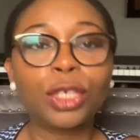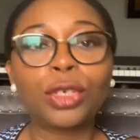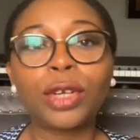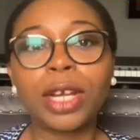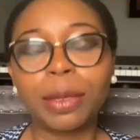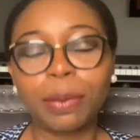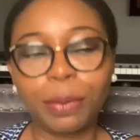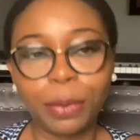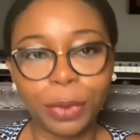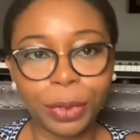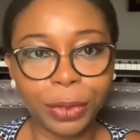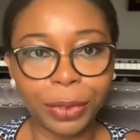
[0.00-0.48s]

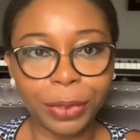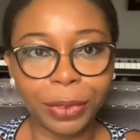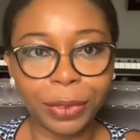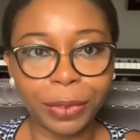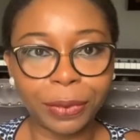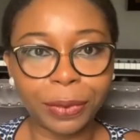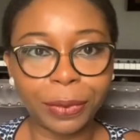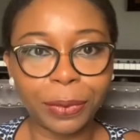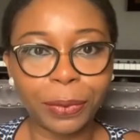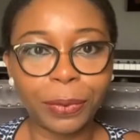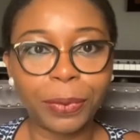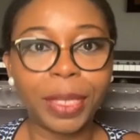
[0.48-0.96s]

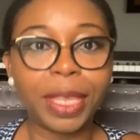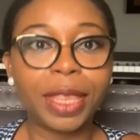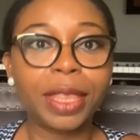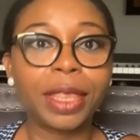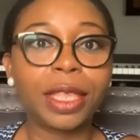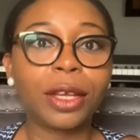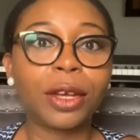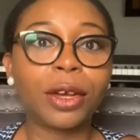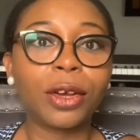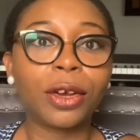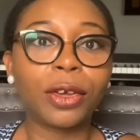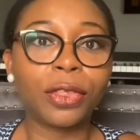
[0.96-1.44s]
tribunal with
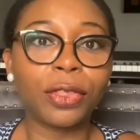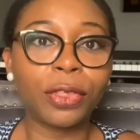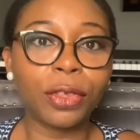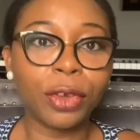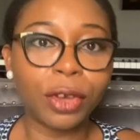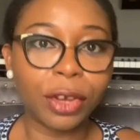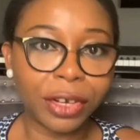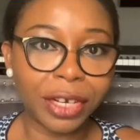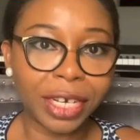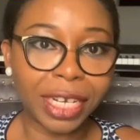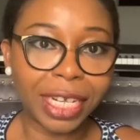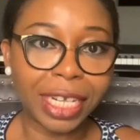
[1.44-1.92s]
the
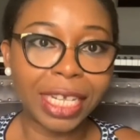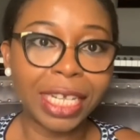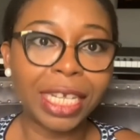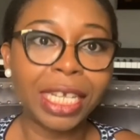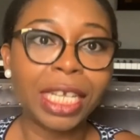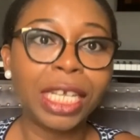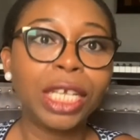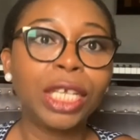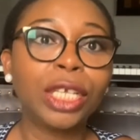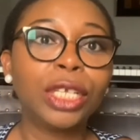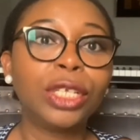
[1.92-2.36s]
authority